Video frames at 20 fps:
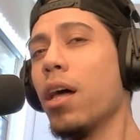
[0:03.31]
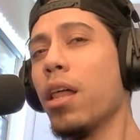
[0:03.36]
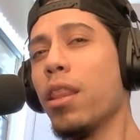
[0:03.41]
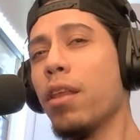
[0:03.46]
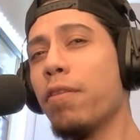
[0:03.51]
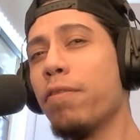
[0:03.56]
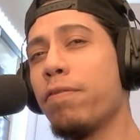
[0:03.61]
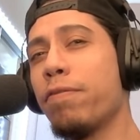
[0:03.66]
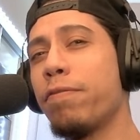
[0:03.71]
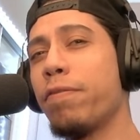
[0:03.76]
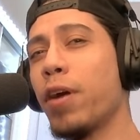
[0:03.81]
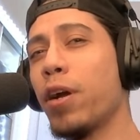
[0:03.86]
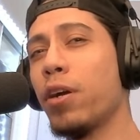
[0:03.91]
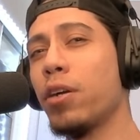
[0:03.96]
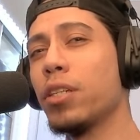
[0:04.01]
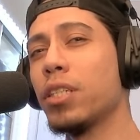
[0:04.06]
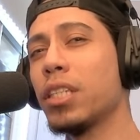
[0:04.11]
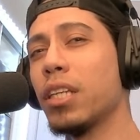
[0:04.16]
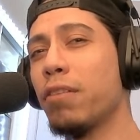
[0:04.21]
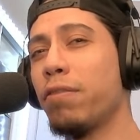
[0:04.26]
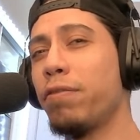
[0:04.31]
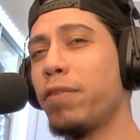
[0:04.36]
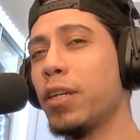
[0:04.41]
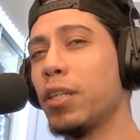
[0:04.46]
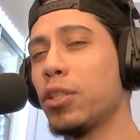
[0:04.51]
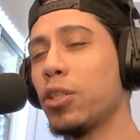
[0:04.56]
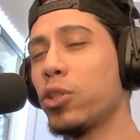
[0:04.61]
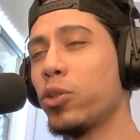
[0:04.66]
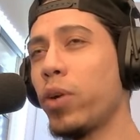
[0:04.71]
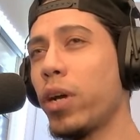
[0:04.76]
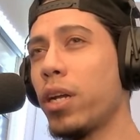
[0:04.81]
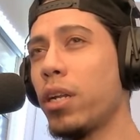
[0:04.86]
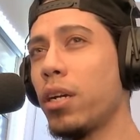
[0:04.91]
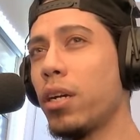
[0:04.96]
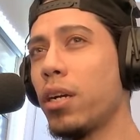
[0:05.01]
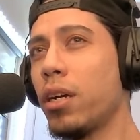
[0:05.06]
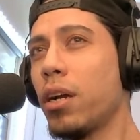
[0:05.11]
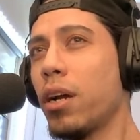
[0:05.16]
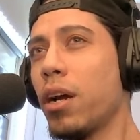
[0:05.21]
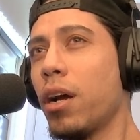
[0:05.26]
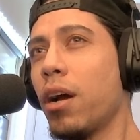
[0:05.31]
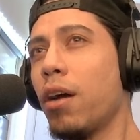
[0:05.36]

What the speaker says: the first official trailer